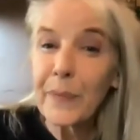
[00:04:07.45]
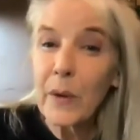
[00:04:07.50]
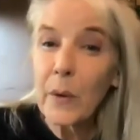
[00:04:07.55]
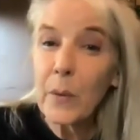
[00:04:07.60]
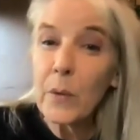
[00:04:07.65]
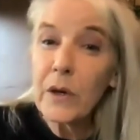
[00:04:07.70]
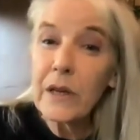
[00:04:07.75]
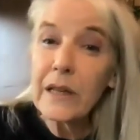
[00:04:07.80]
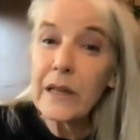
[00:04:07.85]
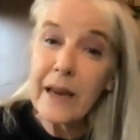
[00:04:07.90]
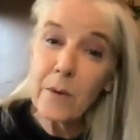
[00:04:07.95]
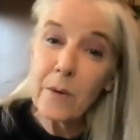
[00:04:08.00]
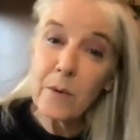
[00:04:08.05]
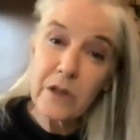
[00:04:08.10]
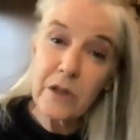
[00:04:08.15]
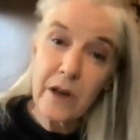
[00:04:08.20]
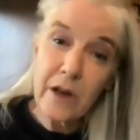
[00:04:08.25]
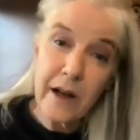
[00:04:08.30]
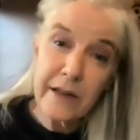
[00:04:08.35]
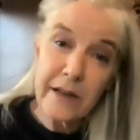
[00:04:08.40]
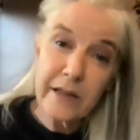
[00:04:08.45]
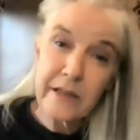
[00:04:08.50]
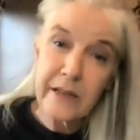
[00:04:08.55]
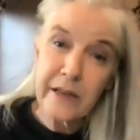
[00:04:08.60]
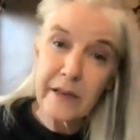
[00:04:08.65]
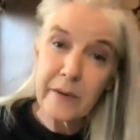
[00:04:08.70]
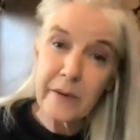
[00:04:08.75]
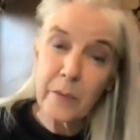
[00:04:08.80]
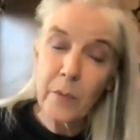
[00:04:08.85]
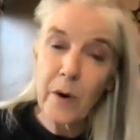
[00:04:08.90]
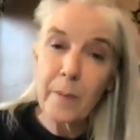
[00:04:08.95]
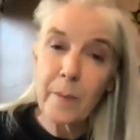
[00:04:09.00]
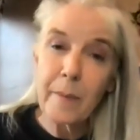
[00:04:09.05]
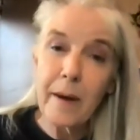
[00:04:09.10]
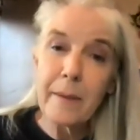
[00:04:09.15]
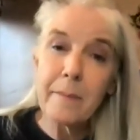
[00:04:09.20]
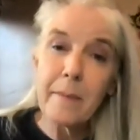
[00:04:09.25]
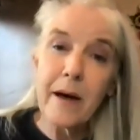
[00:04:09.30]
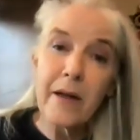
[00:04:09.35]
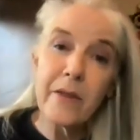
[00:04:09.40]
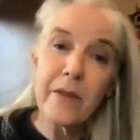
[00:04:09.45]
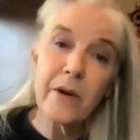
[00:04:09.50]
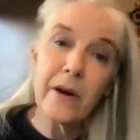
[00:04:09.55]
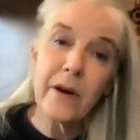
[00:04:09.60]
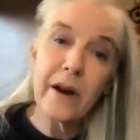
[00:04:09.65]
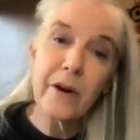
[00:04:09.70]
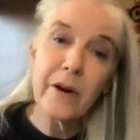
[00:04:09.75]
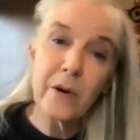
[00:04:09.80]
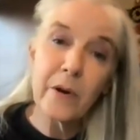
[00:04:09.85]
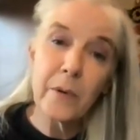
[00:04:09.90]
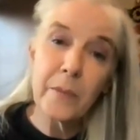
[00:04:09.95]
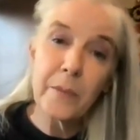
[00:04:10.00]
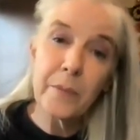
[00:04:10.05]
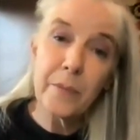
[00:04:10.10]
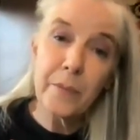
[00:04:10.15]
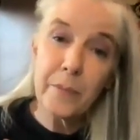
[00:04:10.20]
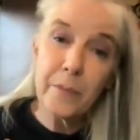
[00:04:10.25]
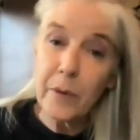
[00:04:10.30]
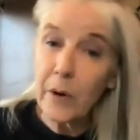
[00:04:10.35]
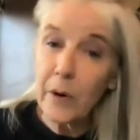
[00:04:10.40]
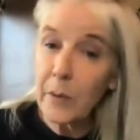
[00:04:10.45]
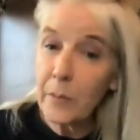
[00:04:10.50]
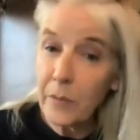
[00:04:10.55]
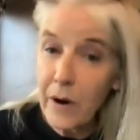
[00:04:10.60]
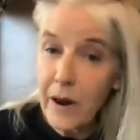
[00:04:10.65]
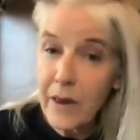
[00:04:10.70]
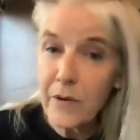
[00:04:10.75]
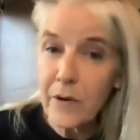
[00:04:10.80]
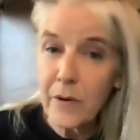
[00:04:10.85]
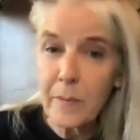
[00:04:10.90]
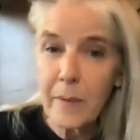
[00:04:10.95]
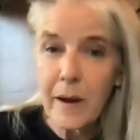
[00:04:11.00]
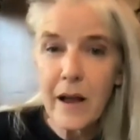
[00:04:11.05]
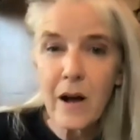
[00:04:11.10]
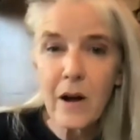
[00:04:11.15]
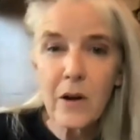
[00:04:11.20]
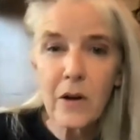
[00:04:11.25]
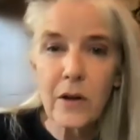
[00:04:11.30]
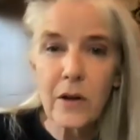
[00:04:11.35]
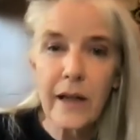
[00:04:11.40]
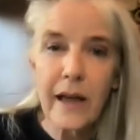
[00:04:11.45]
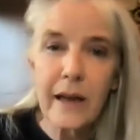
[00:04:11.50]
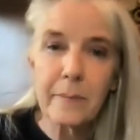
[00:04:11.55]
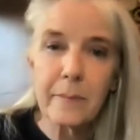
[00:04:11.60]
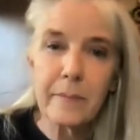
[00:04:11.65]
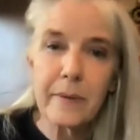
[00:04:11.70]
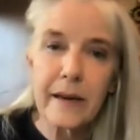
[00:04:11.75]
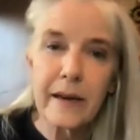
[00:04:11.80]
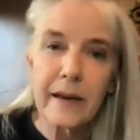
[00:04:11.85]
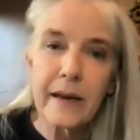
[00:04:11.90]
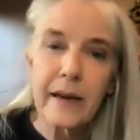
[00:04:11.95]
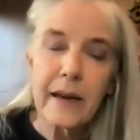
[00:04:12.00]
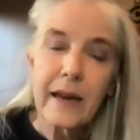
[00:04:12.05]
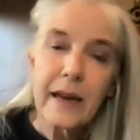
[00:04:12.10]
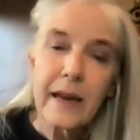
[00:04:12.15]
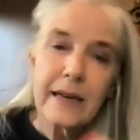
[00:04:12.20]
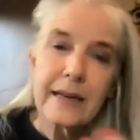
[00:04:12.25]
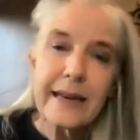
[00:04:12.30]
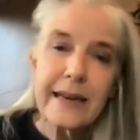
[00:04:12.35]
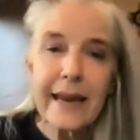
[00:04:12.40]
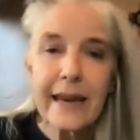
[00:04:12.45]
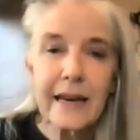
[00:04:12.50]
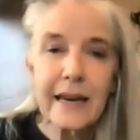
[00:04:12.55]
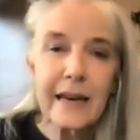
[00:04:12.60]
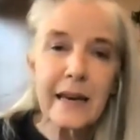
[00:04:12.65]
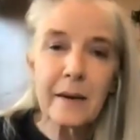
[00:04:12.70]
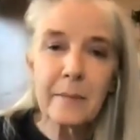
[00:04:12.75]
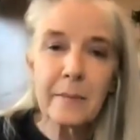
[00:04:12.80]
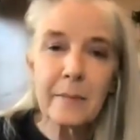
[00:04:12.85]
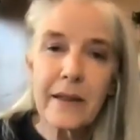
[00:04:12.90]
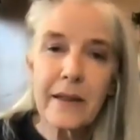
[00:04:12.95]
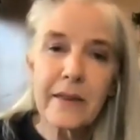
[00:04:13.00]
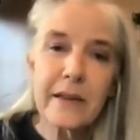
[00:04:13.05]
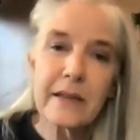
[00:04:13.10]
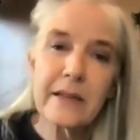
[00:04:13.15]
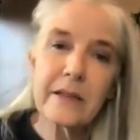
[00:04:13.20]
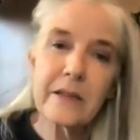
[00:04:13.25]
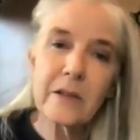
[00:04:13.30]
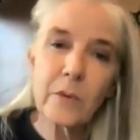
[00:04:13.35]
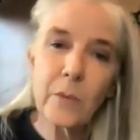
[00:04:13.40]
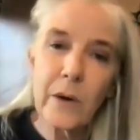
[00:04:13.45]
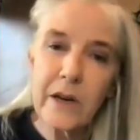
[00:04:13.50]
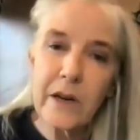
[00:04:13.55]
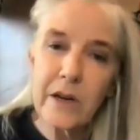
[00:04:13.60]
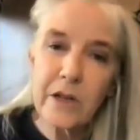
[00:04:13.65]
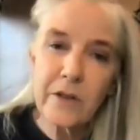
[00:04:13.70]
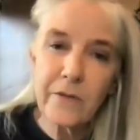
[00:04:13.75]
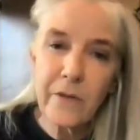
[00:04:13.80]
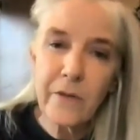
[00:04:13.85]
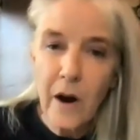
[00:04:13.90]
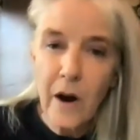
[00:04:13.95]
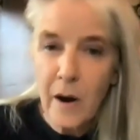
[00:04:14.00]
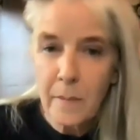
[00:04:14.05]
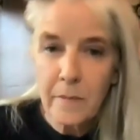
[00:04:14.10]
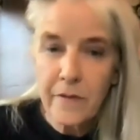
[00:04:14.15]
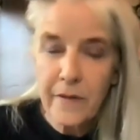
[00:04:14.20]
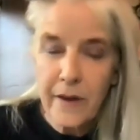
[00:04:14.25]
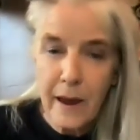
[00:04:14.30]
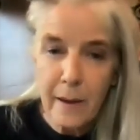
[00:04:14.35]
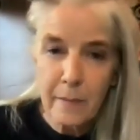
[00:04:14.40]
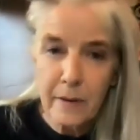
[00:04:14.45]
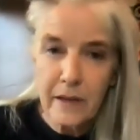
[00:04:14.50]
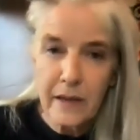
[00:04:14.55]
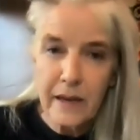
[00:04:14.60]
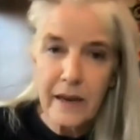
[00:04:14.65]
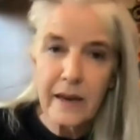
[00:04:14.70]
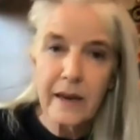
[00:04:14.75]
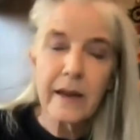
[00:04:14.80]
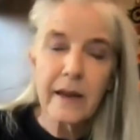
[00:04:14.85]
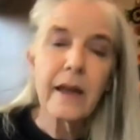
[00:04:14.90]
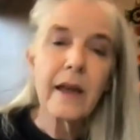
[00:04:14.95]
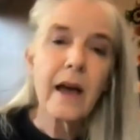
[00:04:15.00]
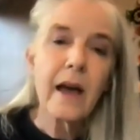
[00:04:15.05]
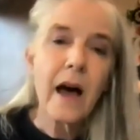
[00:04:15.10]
Woodlake, Wisconsin, where my mother and her brother, my uncle, had been taken in by this Swedish farm family